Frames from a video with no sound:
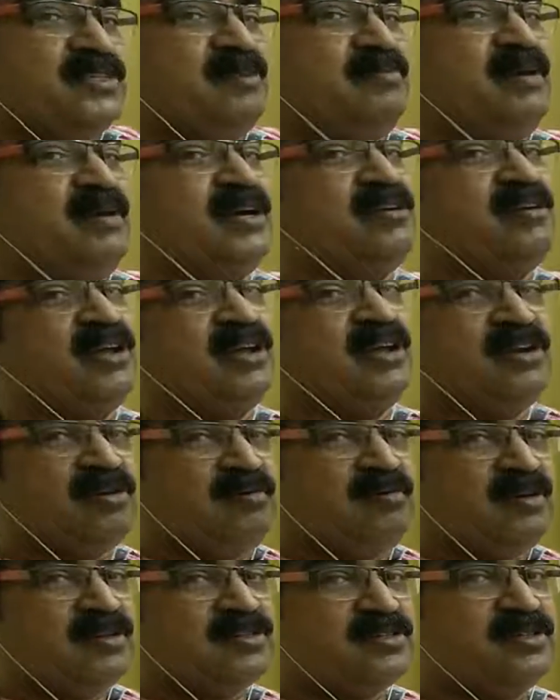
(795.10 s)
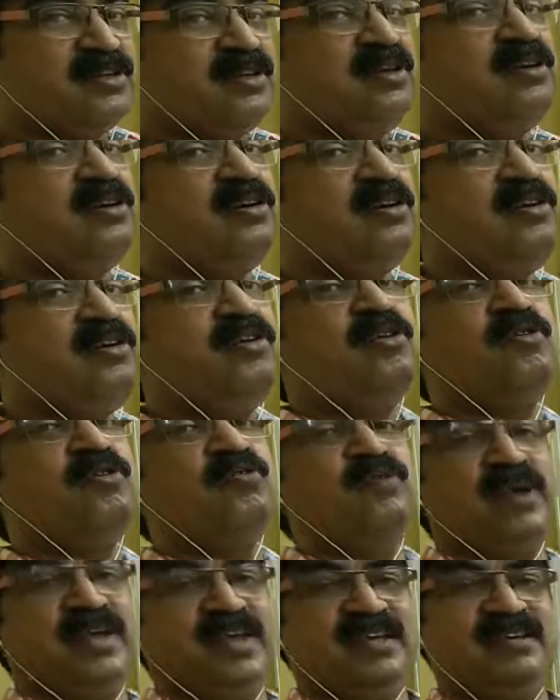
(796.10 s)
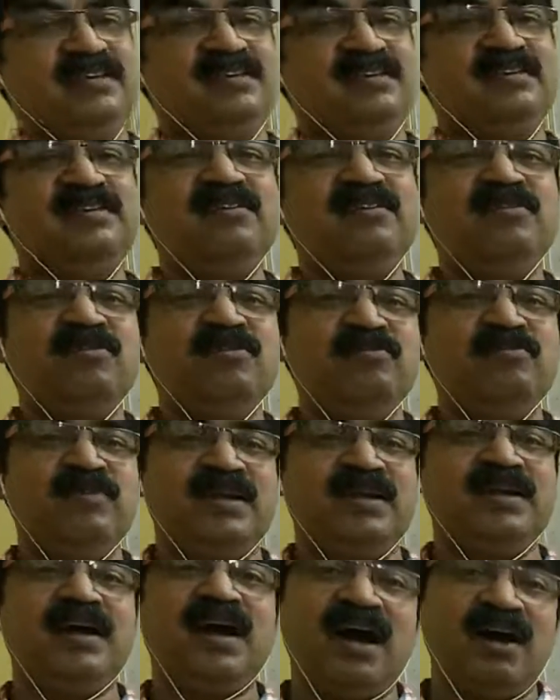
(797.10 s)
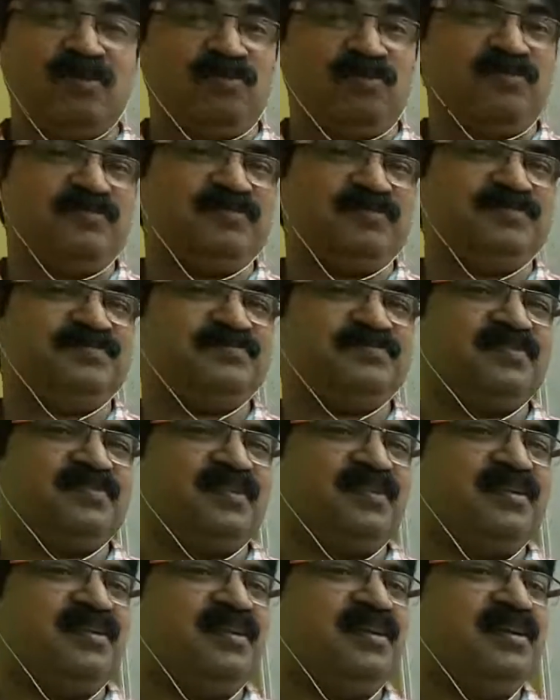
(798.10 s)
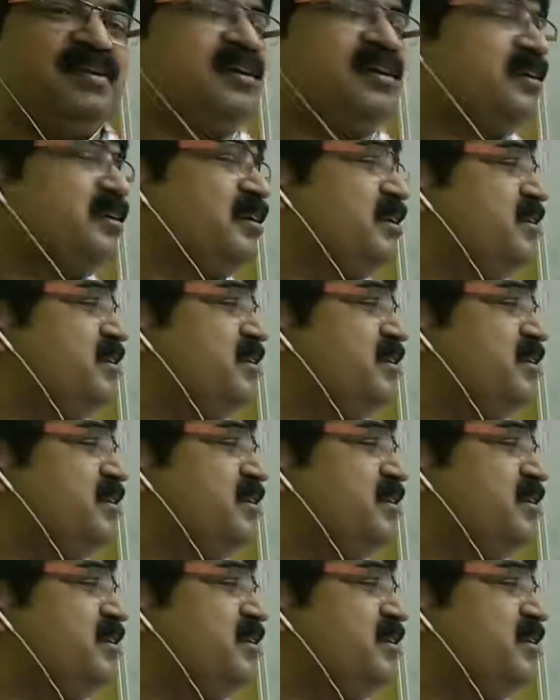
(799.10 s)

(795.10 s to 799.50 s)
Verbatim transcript: and macroeconomics? No way, no way. How? Now